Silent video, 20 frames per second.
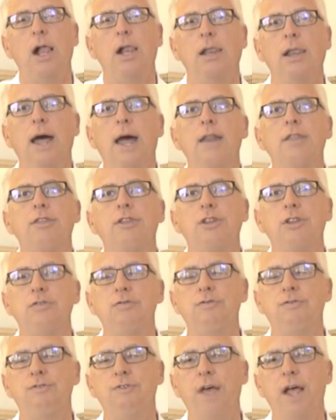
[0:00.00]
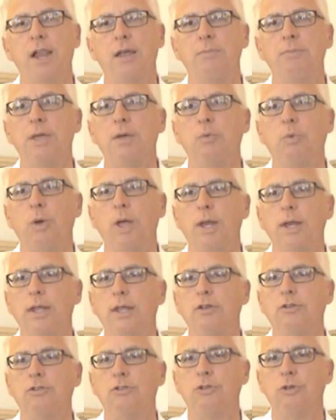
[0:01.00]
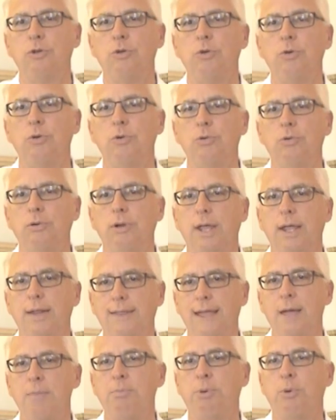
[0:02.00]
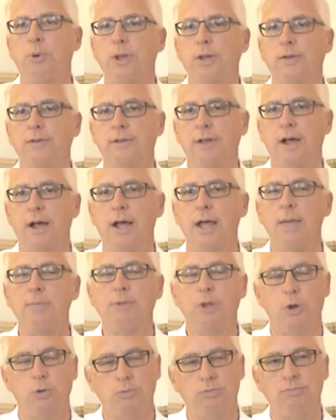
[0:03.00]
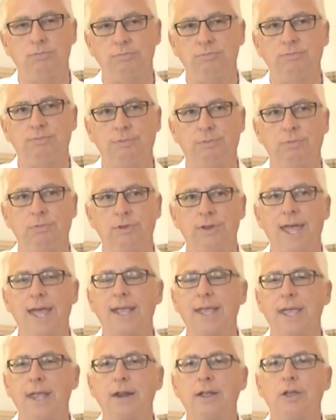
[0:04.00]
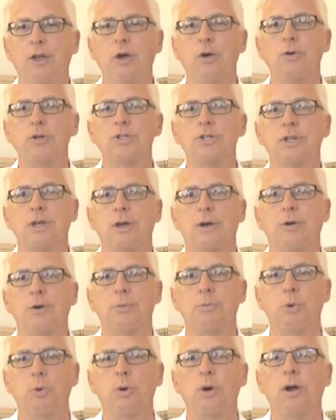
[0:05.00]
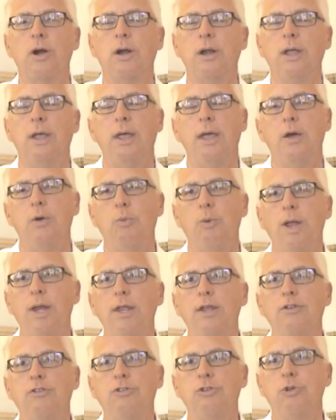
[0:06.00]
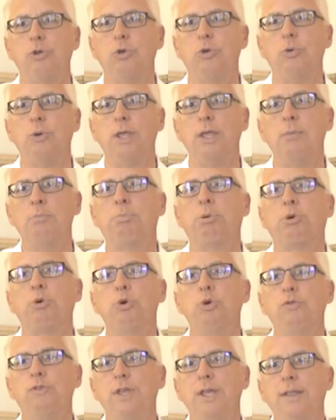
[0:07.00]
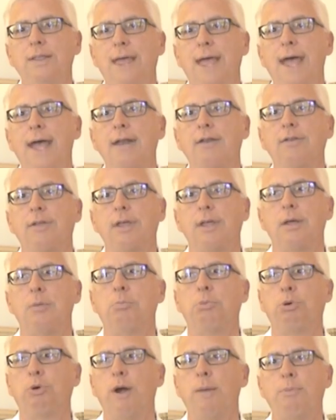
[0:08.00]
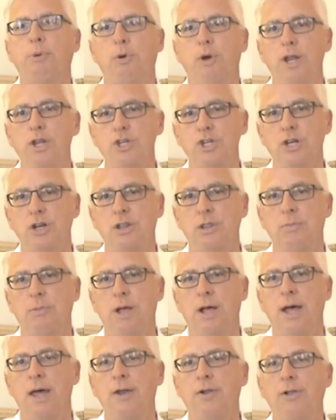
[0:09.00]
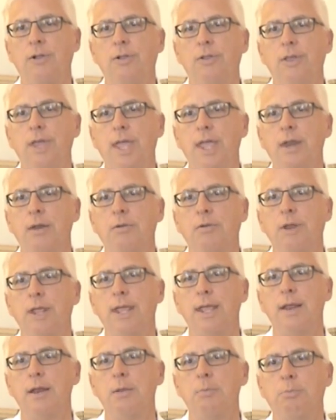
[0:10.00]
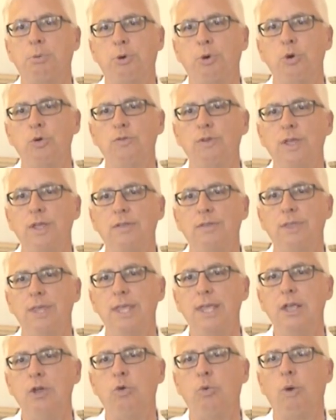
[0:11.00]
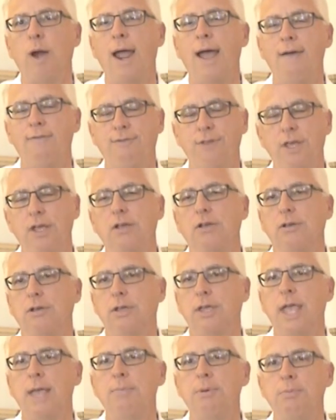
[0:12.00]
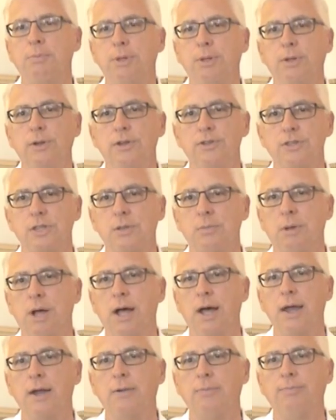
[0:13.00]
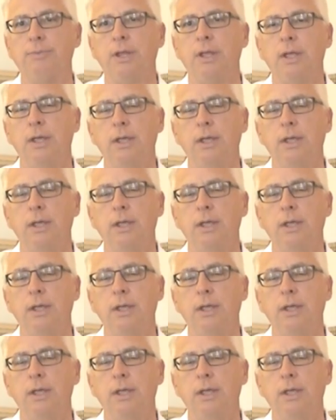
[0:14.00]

A lot of the development went into, at that point in time, you know, decade ago or so or more, went into improving that preparation of the model and, and improving the graphic capabilities of the model.